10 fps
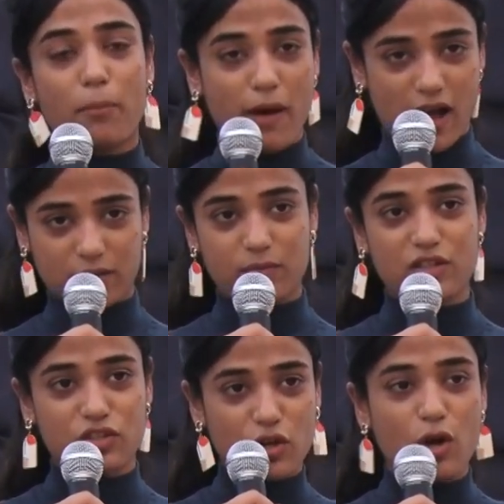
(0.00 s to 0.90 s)

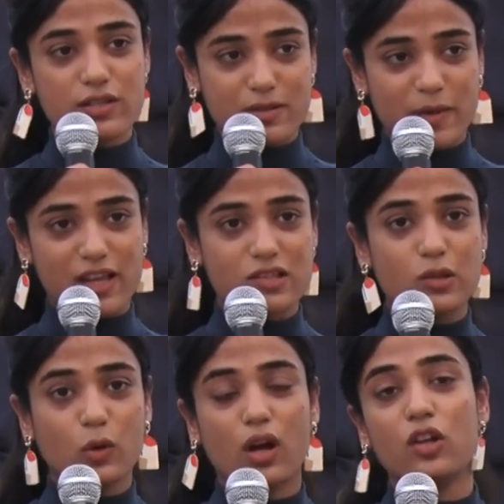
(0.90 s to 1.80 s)
apartment, your space
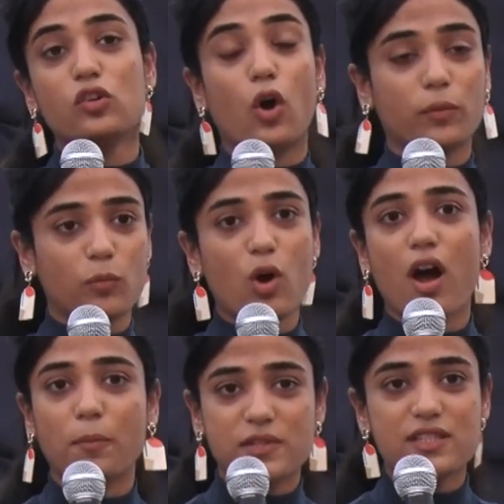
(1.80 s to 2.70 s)
look a lot more
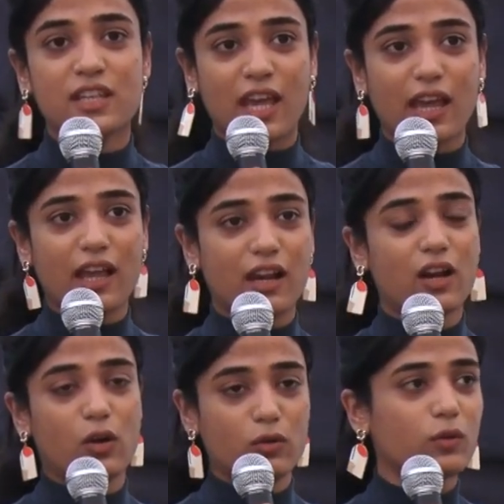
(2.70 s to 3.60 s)
upscale
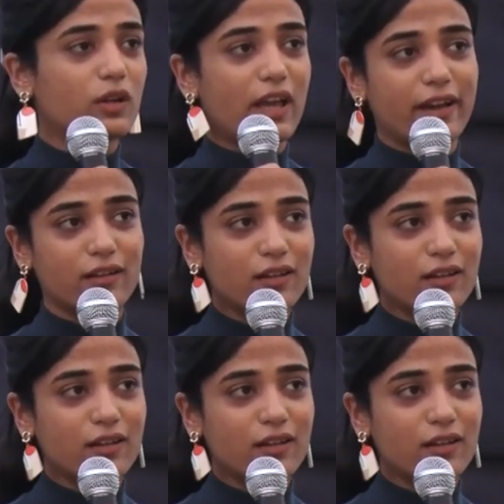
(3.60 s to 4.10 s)
and look like